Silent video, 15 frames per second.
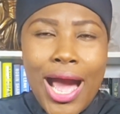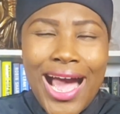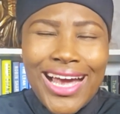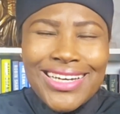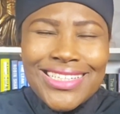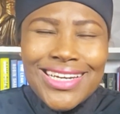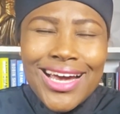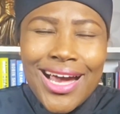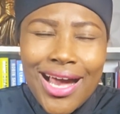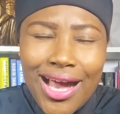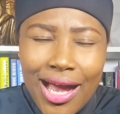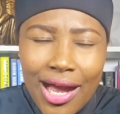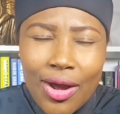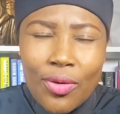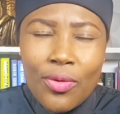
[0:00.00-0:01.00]
And
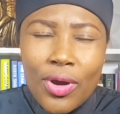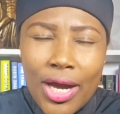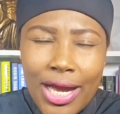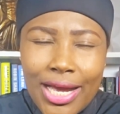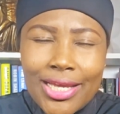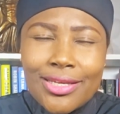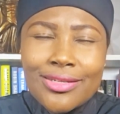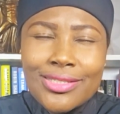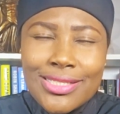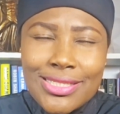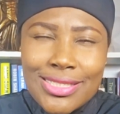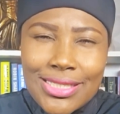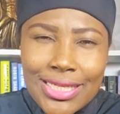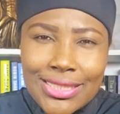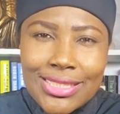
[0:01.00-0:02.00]
how are you
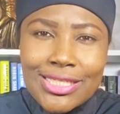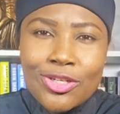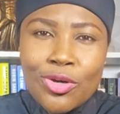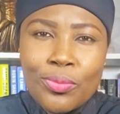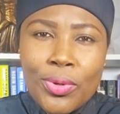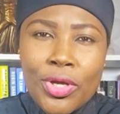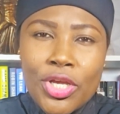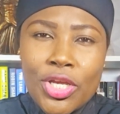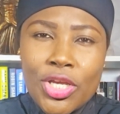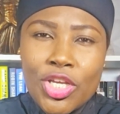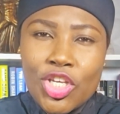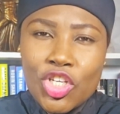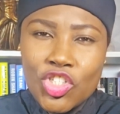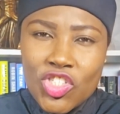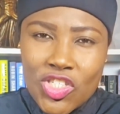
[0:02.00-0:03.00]
setting up
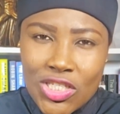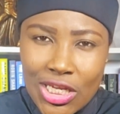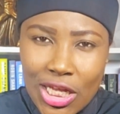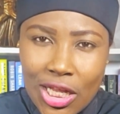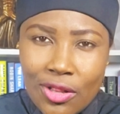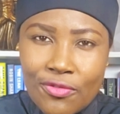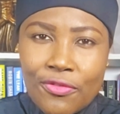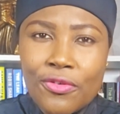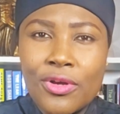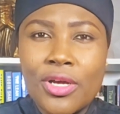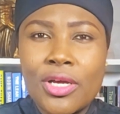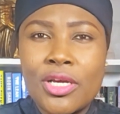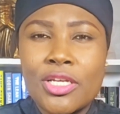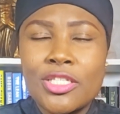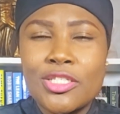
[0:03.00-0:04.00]
yourself
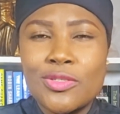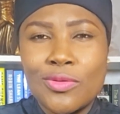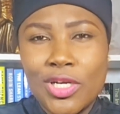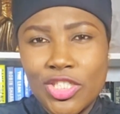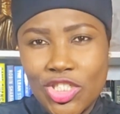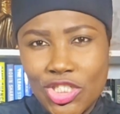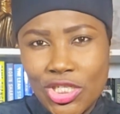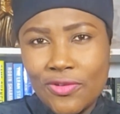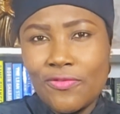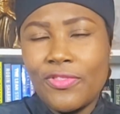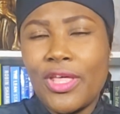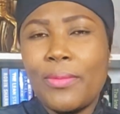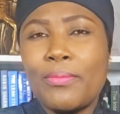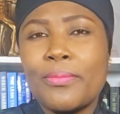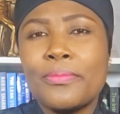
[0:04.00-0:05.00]
to achieve
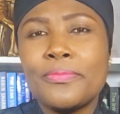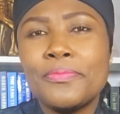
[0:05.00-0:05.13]
them?